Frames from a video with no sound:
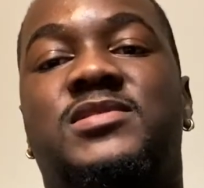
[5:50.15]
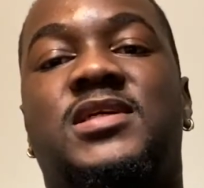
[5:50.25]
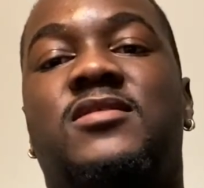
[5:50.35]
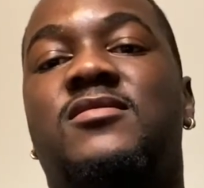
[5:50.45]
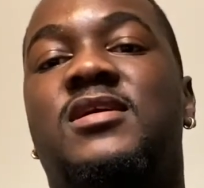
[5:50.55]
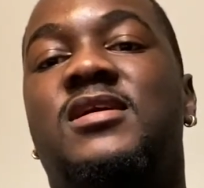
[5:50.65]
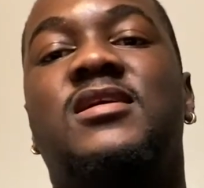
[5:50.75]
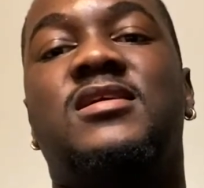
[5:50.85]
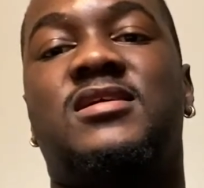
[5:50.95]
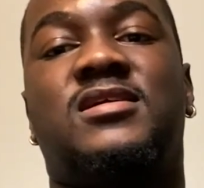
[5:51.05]
So
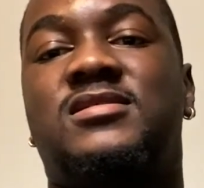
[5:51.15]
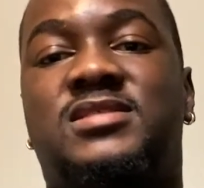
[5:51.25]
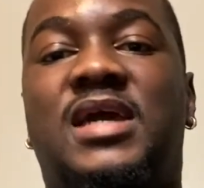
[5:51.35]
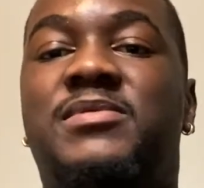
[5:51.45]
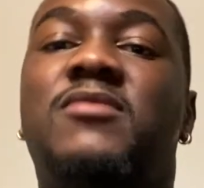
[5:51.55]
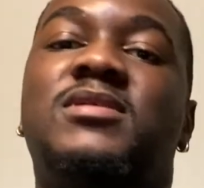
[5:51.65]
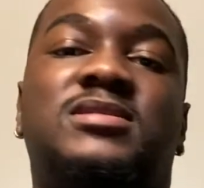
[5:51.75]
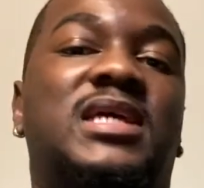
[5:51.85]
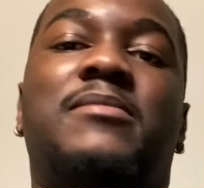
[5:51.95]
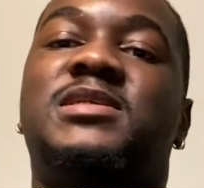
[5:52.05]

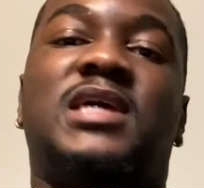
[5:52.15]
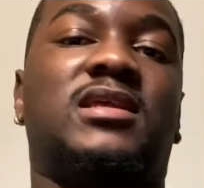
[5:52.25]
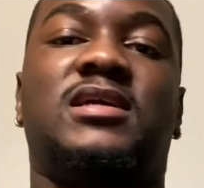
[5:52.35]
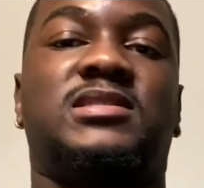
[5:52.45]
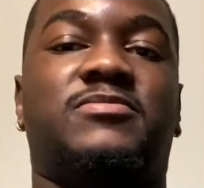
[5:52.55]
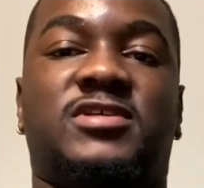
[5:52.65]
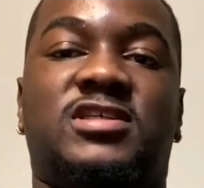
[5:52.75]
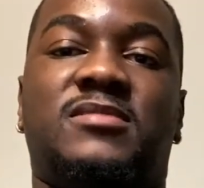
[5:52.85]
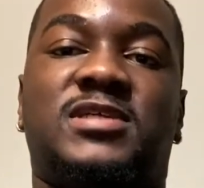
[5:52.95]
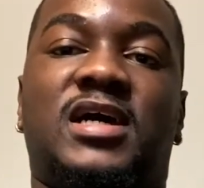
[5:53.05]
same exact thing as the
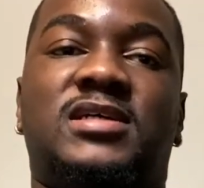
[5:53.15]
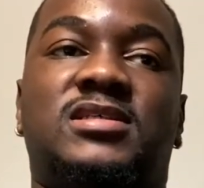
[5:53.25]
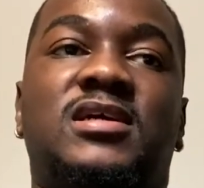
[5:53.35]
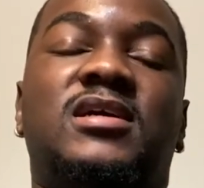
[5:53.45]
push-ups, guys.